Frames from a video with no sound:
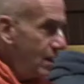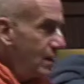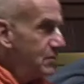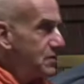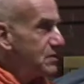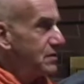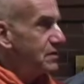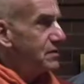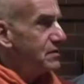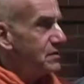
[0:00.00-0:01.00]
And he was just
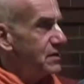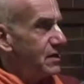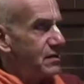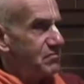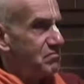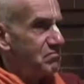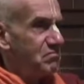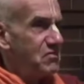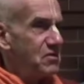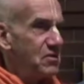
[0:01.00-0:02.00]
sitting,
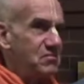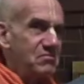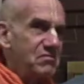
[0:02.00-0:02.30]
you know,